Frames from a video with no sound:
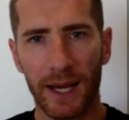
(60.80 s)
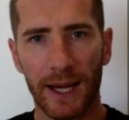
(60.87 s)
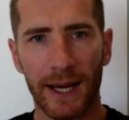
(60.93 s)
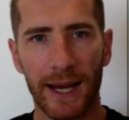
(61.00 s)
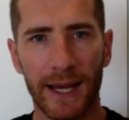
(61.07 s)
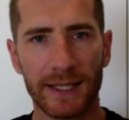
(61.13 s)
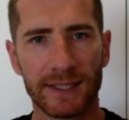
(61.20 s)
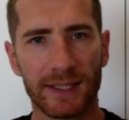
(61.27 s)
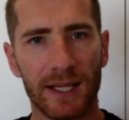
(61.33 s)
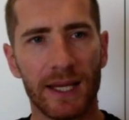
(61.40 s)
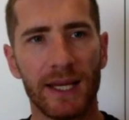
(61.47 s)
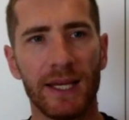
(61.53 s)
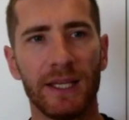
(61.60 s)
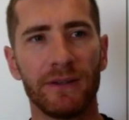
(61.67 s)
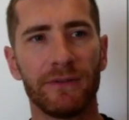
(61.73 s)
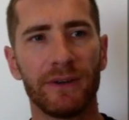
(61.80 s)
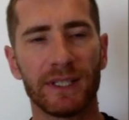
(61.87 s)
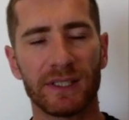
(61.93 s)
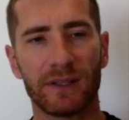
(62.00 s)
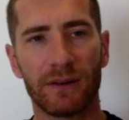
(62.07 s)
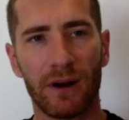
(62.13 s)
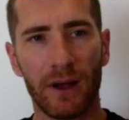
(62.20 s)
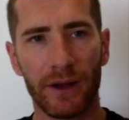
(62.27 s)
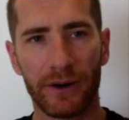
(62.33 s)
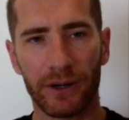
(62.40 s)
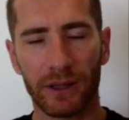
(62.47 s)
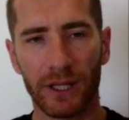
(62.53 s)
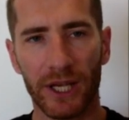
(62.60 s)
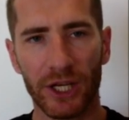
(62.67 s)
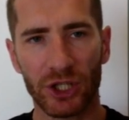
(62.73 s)
has investor
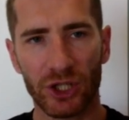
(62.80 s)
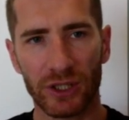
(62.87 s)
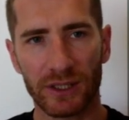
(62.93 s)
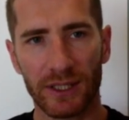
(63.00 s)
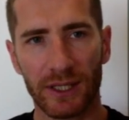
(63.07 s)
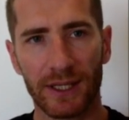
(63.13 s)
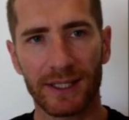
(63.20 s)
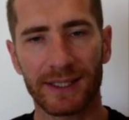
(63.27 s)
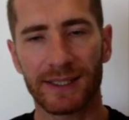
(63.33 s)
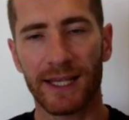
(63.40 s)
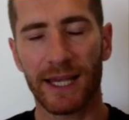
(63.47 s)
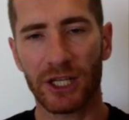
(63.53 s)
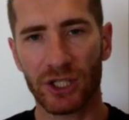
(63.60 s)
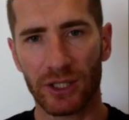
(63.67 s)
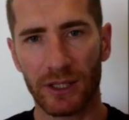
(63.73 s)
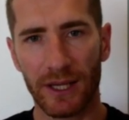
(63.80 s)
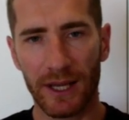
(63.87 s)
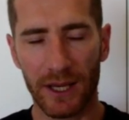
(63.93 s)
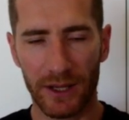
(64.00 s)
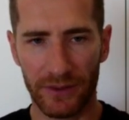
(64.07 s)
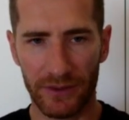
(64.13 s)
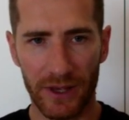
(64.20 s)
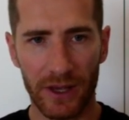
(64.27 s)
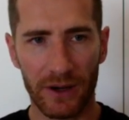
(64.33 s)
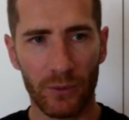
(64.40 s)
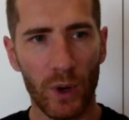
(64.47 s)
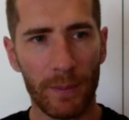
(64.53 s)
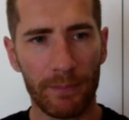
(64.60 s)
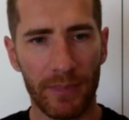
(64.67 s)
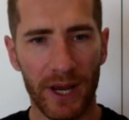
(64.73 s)
relations section in their
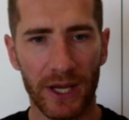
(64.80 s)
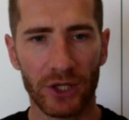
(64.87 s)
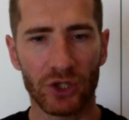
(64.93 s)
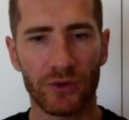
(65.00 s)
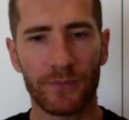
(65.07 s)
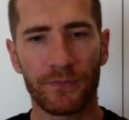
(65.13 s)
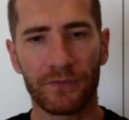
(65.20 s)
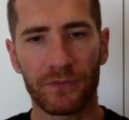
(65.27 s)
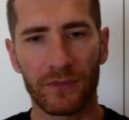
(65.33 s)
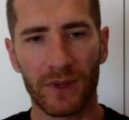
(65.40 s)
web page.